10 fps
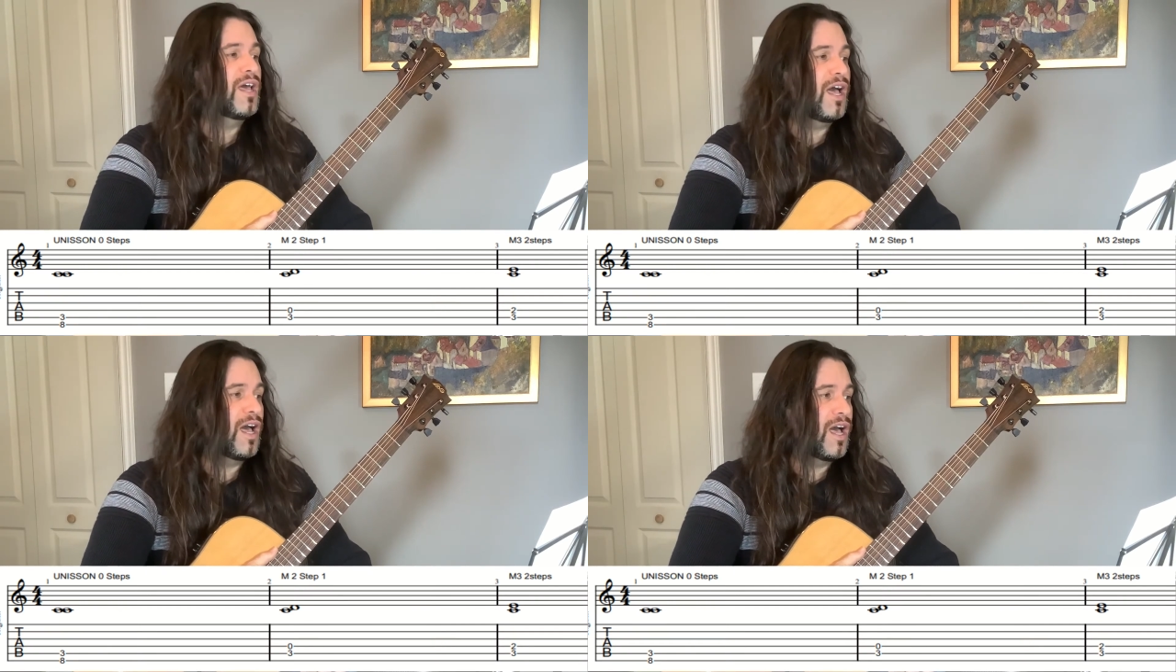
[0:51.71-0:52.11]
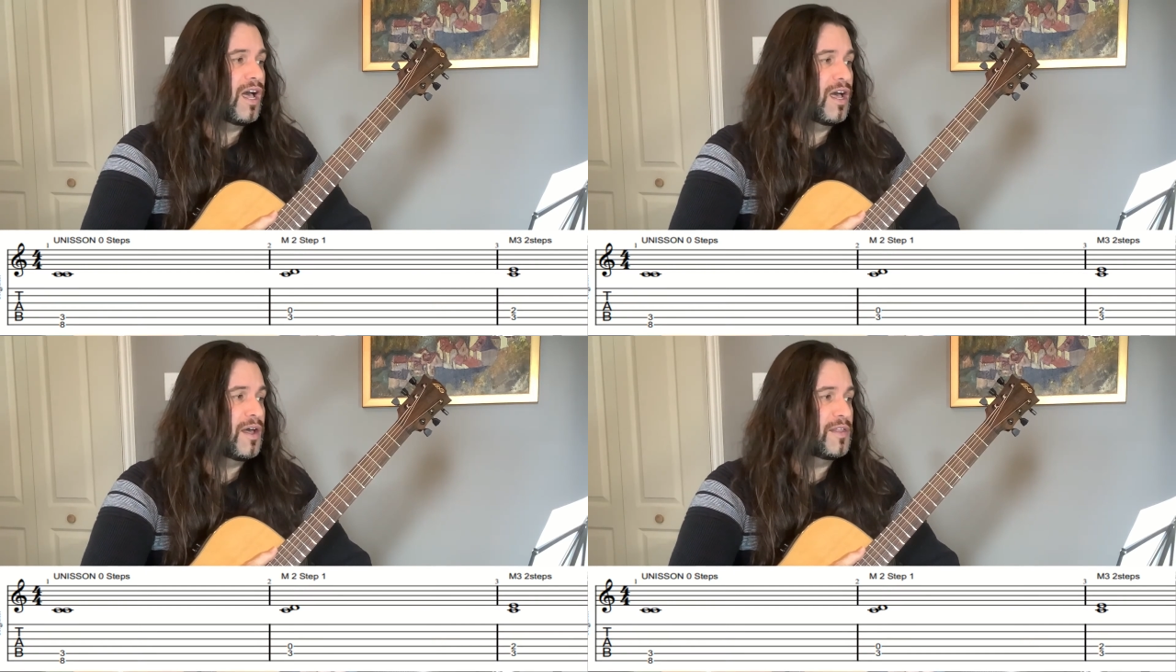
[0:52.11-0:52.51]

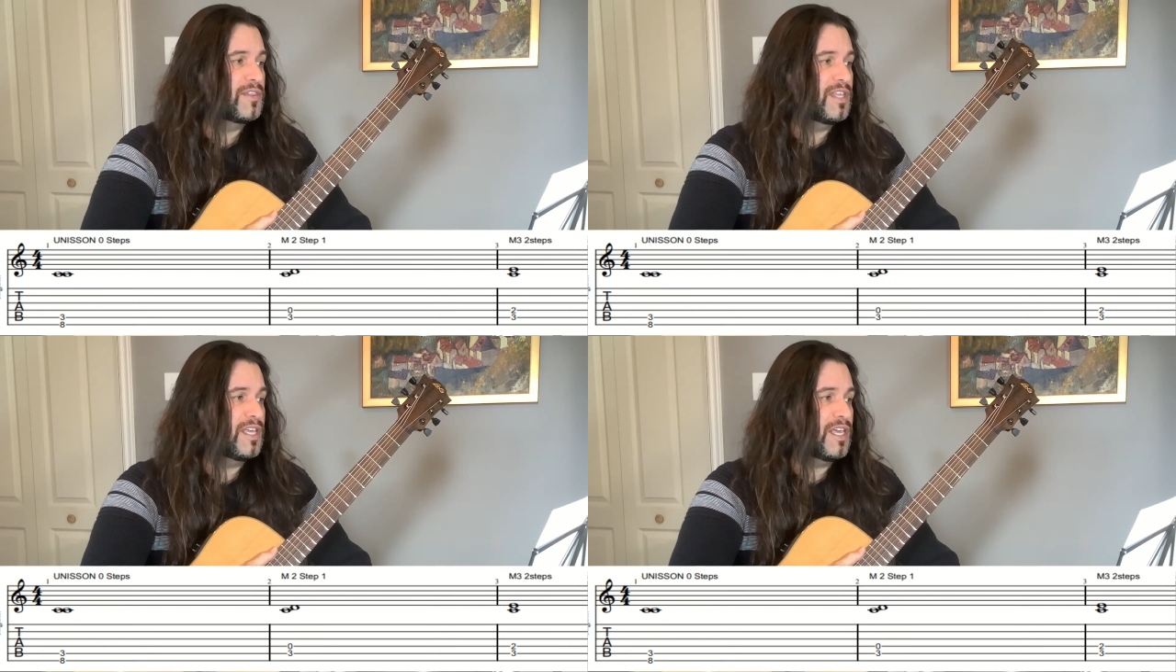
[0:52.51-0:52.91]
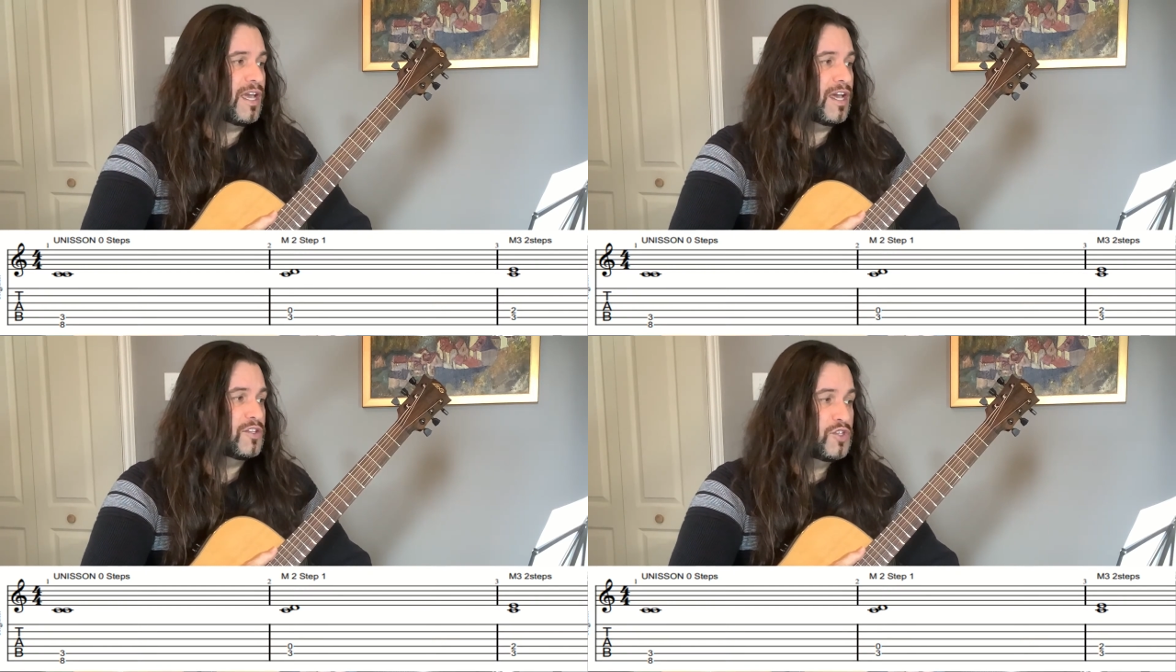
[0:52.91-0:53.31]

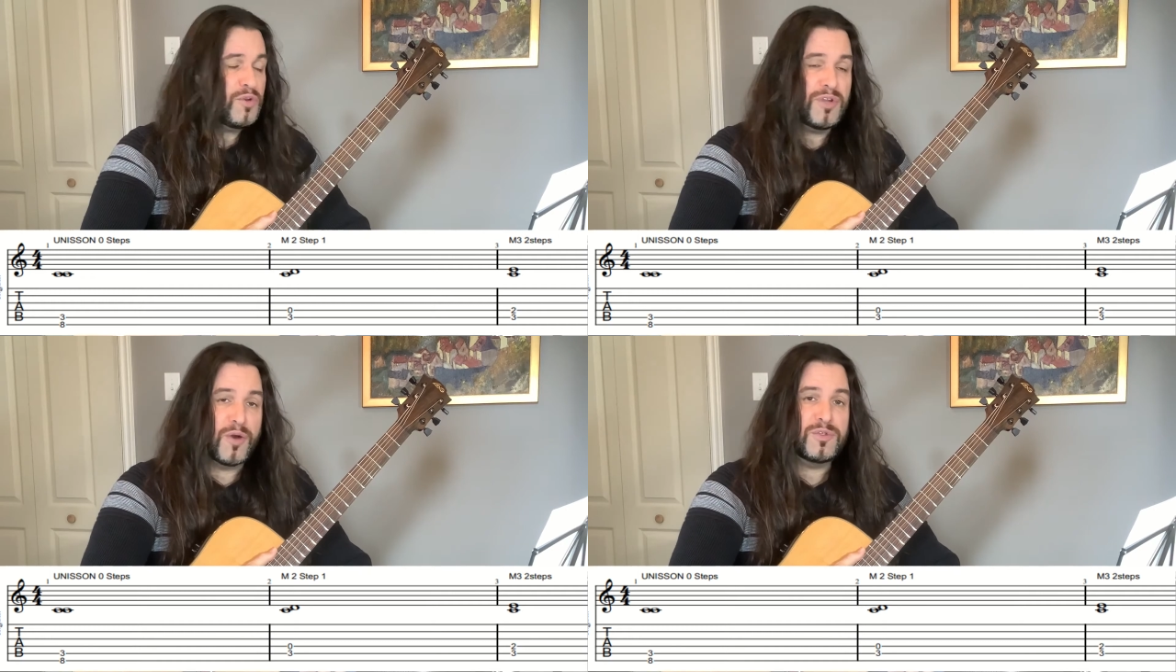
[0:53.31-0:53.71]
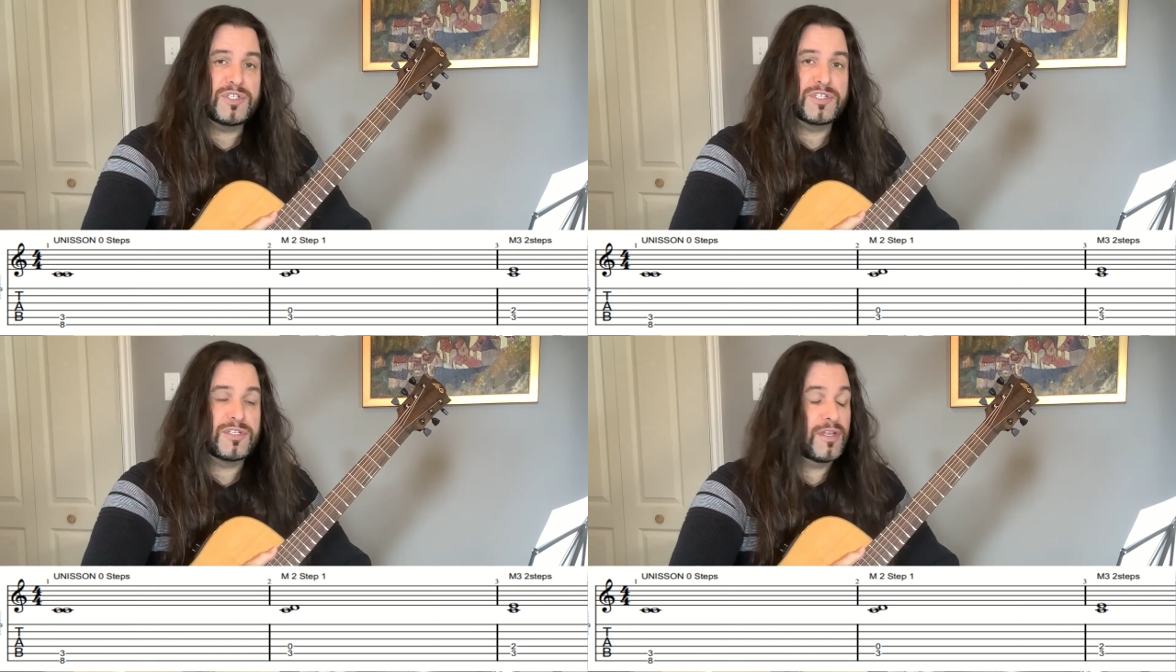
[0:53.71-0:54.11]
the two
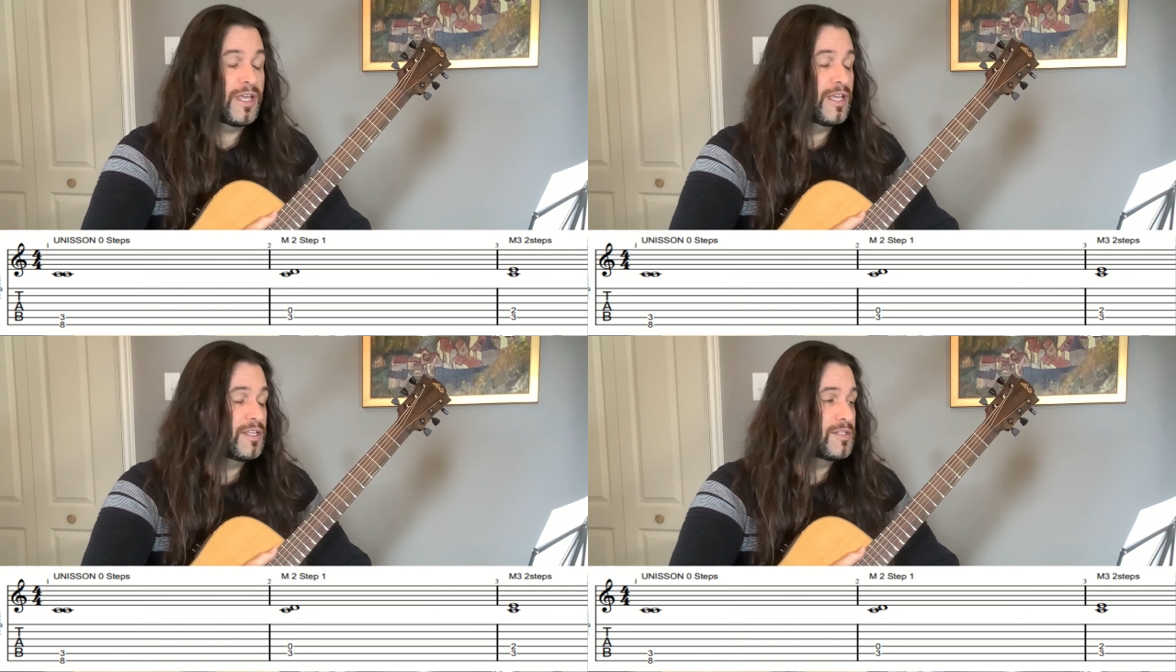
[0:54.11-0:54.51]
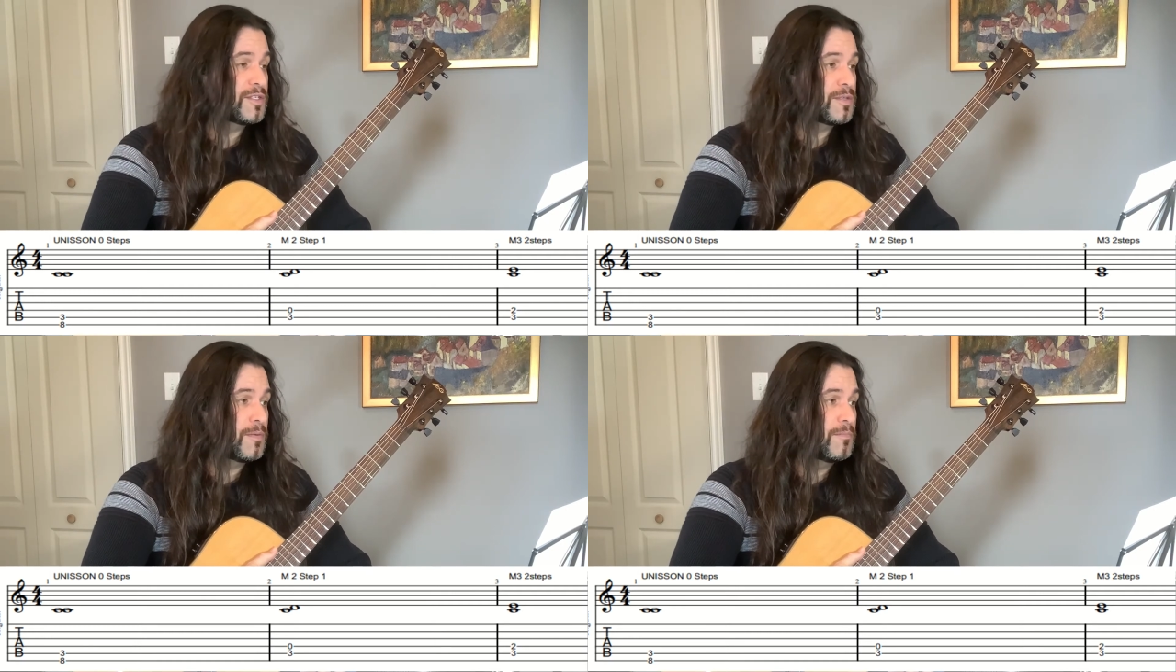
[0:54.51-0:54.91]
notes
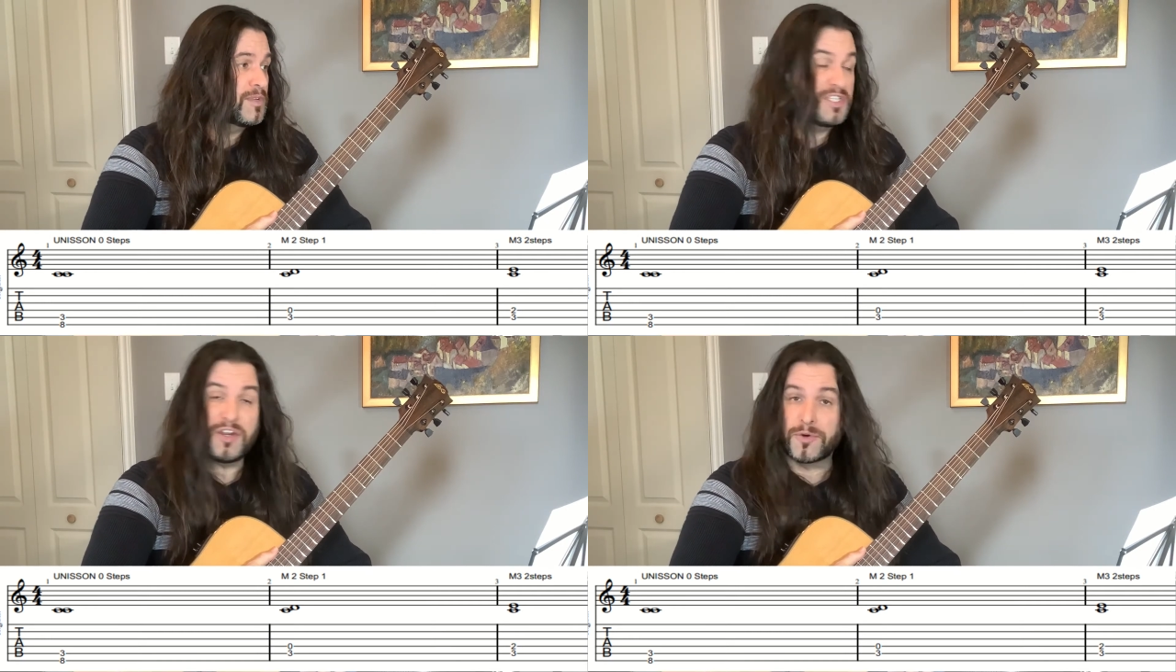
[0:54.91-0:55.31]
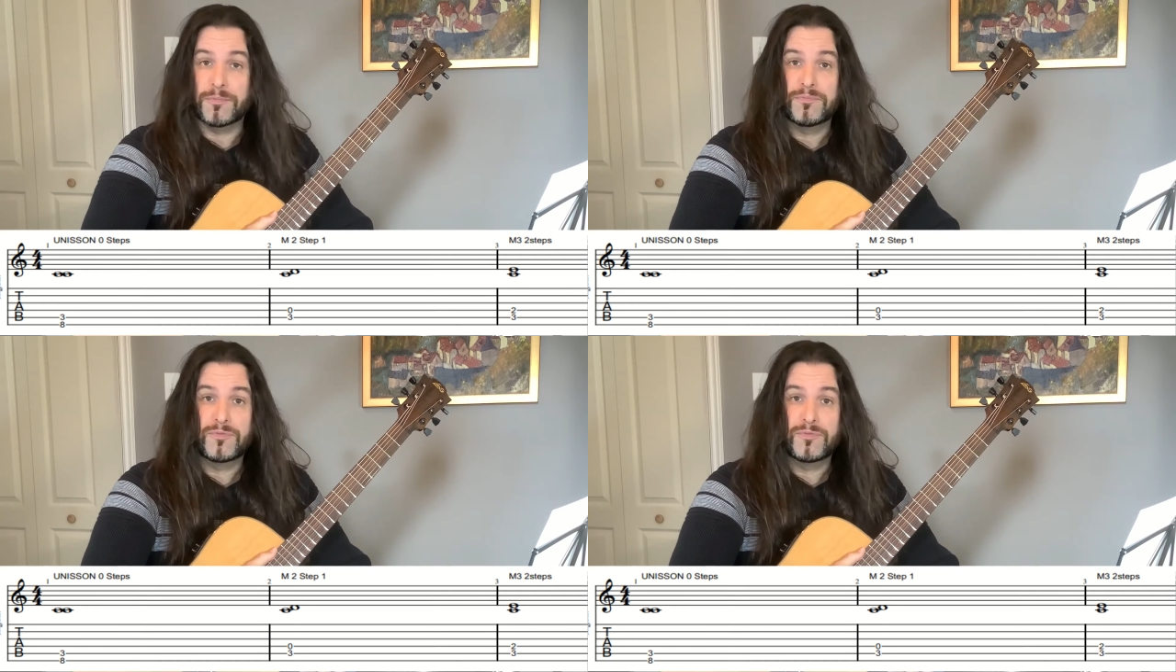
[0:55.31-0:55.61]
is 0.